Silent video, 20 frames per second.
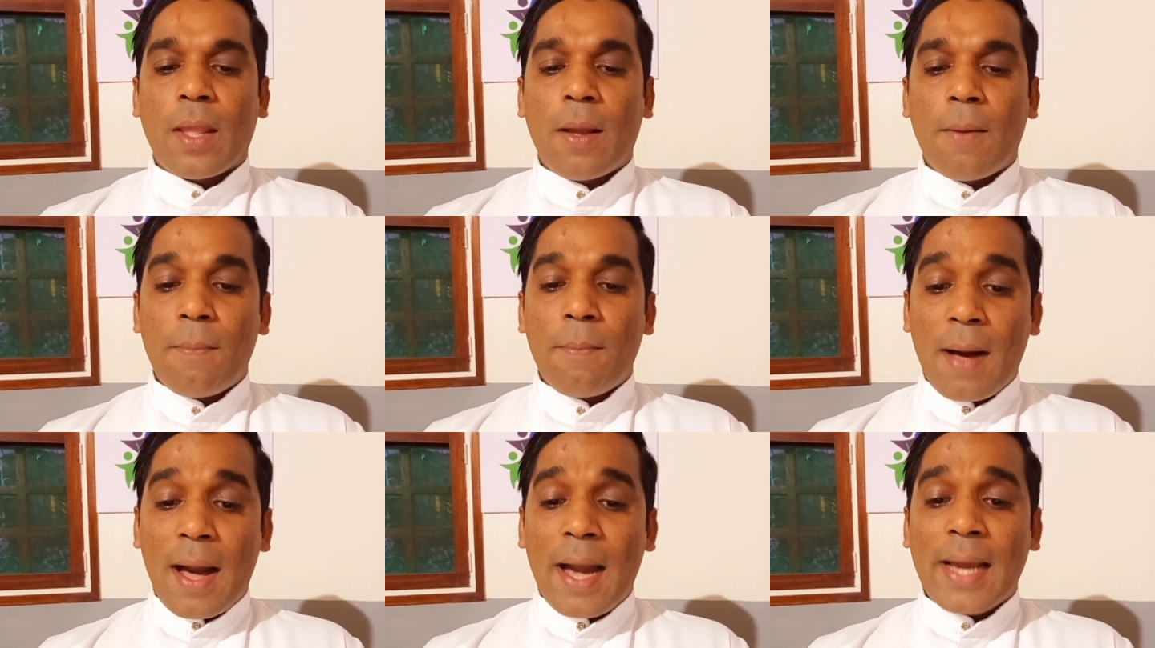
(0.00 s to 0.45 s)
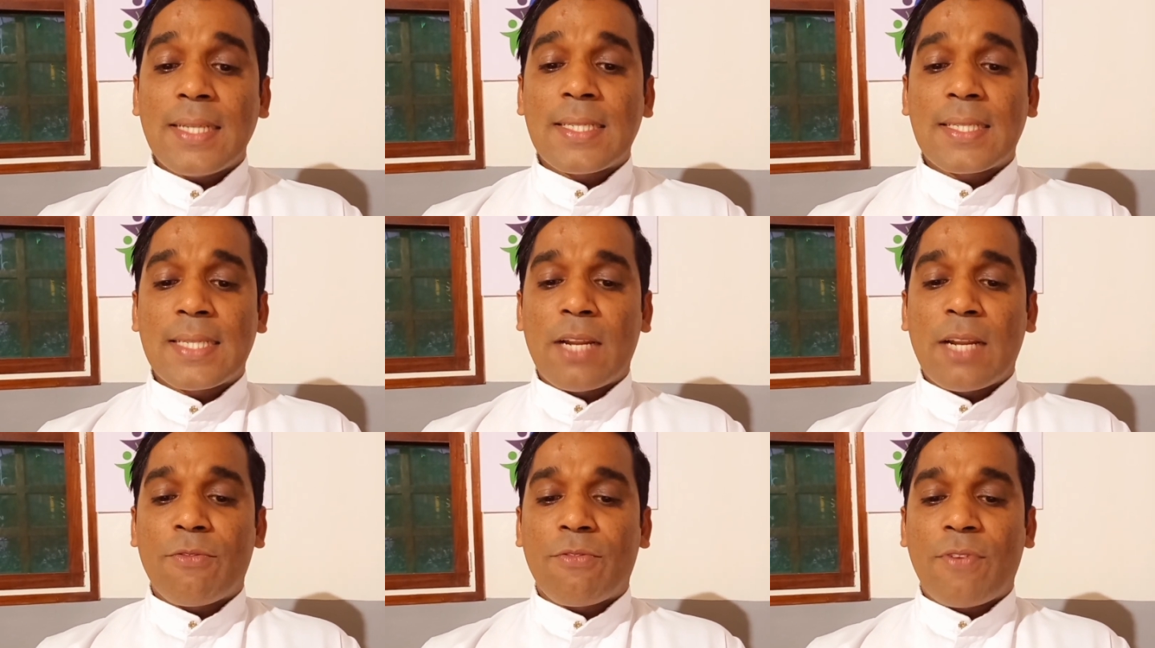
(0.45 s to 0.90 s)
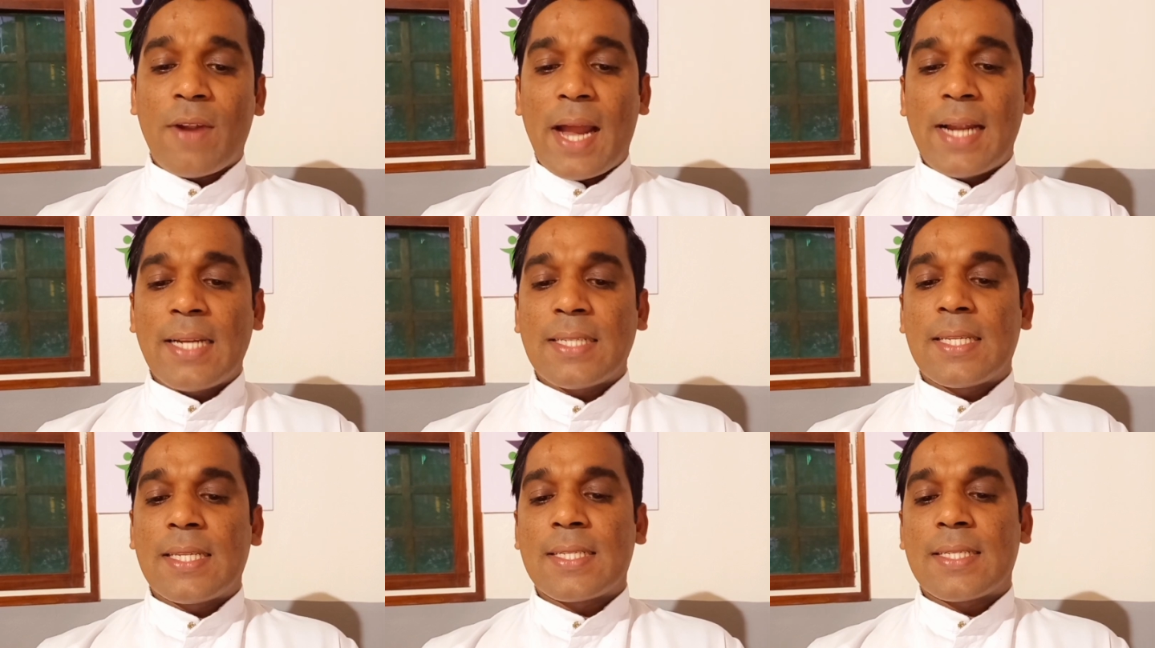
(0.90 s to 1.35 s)
by St.
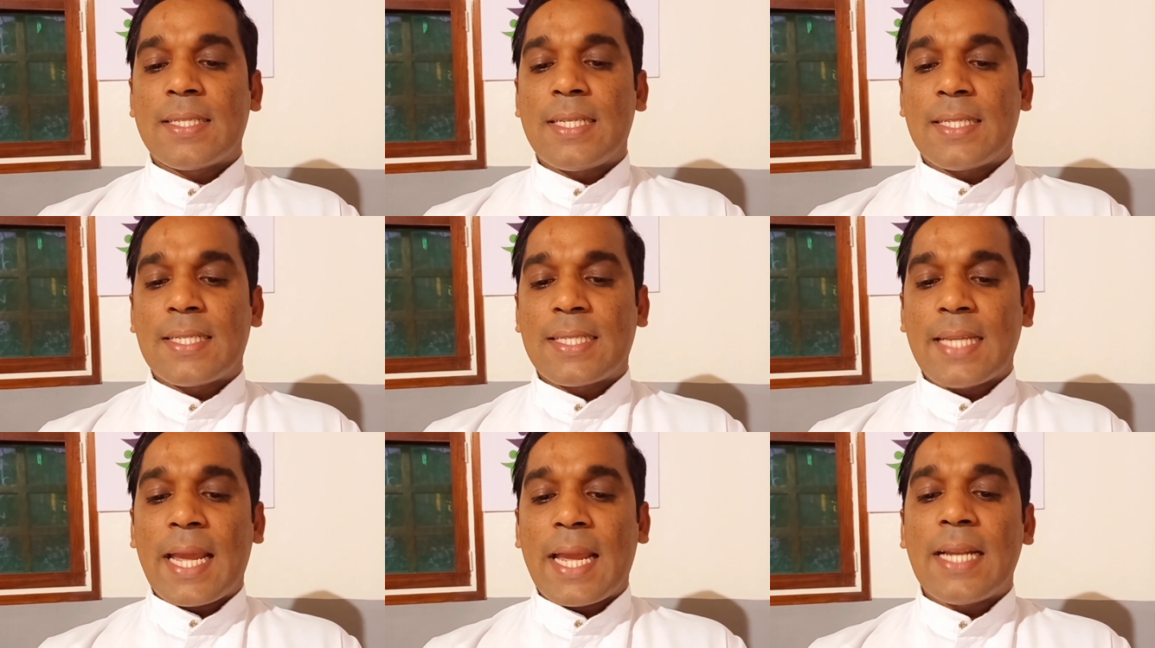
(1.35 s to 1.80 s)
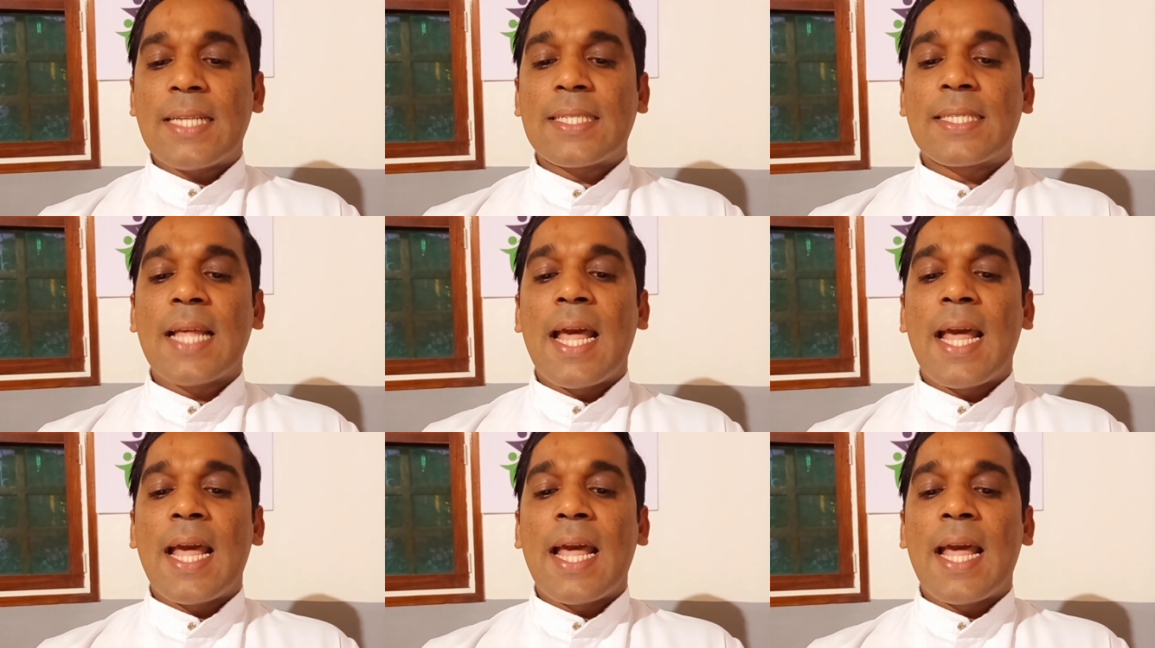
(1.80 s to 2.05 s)
Francis de Sales